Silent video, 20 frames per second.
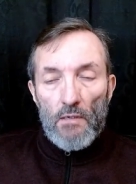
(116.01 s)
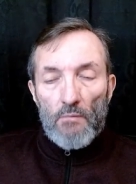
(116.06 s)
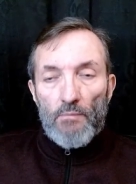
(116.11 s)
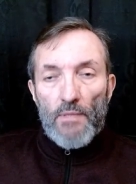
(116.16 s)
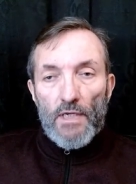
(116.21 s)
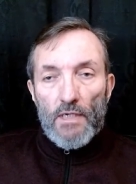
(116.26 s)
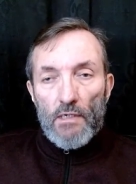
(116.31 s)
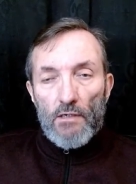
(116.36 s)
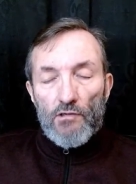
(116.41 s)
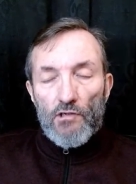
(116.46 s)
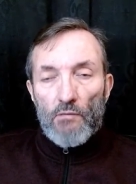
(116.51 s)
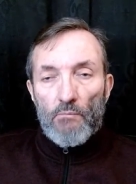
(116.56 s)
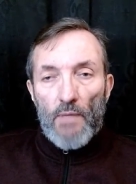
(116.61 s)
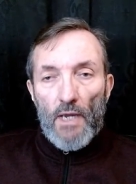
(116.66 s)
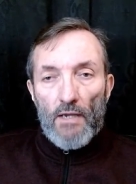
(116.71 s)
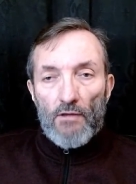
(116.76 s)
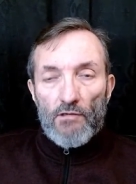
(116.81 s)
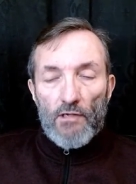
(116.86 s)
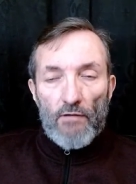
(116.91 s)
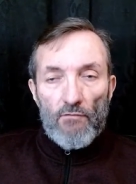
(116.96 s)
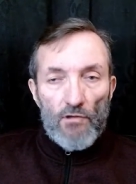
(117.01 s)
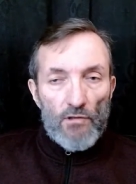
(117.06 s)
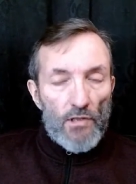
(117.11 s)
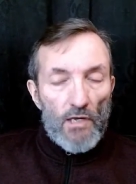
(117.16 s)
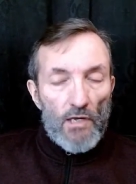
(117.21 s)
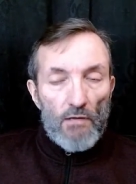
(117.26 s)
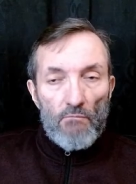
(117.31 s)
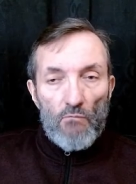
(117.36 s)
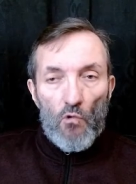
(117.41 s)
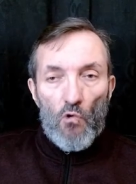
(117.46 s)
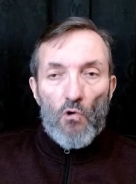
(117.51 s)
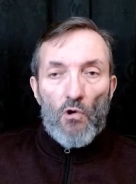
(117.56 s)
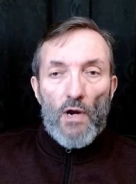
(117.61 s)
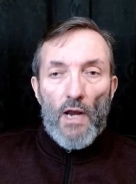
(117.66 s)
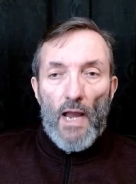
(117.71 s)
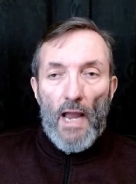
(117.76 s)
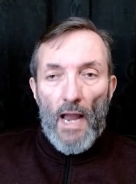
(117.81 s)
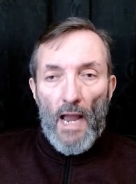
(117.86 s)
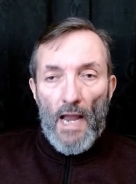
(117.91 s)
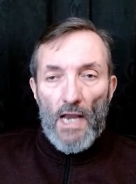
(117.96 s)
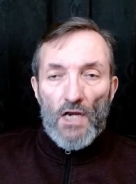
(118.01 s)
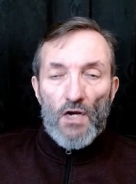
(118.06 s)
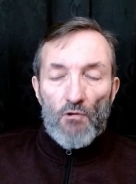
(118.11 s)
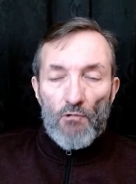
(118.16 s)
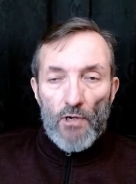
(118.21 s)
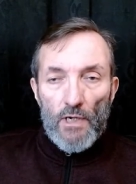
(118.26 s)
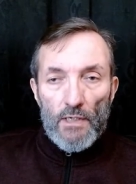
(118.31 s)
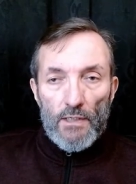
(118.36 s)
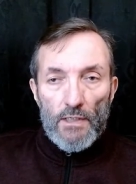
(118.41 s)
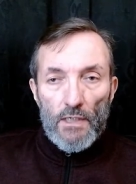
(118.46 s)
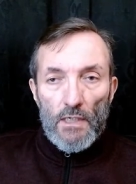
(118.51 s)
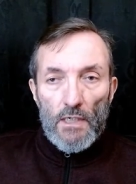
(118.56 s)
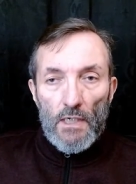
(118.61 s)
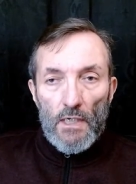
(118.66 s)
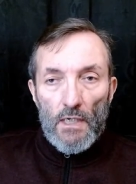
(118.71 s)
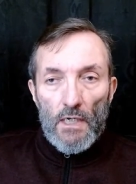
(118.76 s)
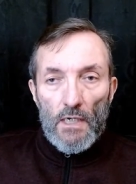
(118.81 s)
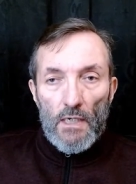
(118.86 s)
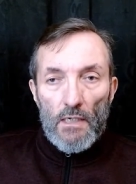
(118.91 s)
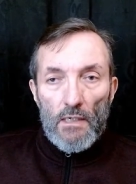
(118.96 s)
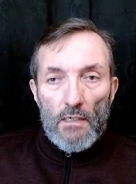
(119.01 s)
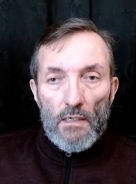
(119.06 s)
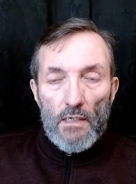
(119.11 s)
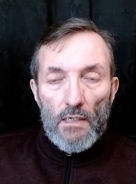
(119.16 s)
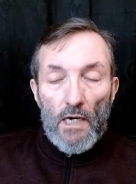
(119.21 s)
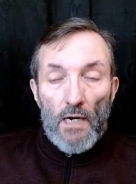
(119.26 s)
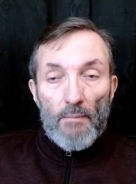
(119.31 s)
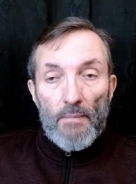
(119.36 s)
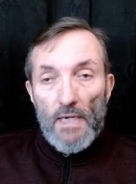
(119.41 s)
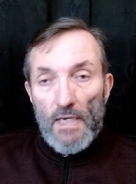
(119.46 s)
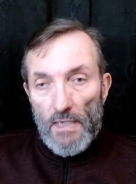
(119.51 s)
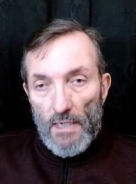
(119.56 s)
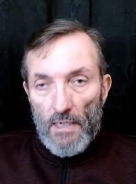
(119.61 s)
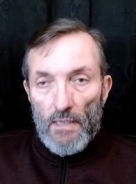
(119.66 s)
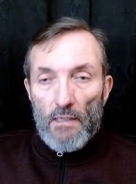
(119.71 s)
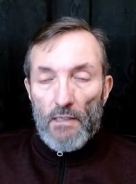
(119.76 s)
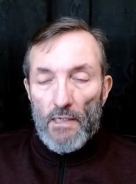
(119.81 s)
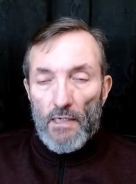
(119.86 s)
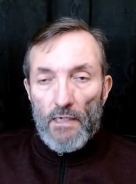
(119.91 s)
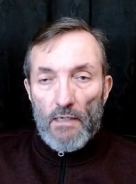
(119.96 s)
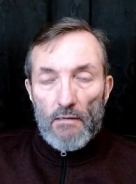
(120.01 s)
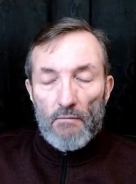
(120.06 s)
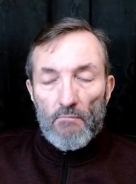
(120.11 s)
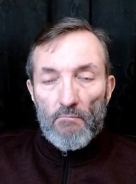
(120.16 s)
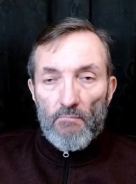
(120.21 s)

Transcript: because it makes everything more accurate immediately.